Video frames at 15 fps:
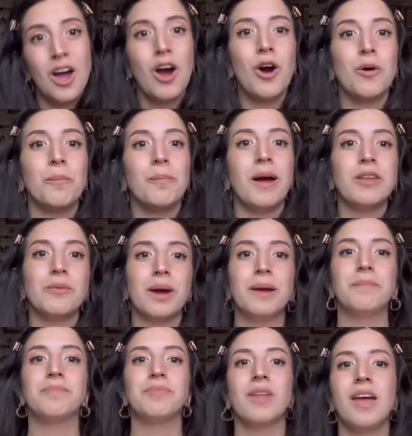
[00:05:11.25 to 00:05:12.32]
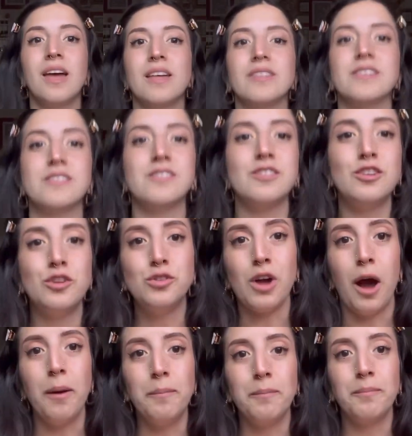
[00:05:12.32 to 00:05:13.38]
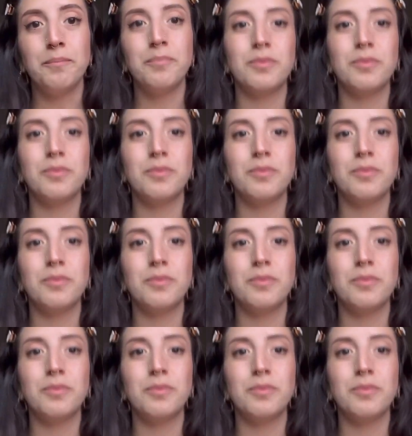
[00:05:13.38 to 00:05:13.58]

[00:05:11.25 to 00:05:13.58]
Oh, by the way, this is a new top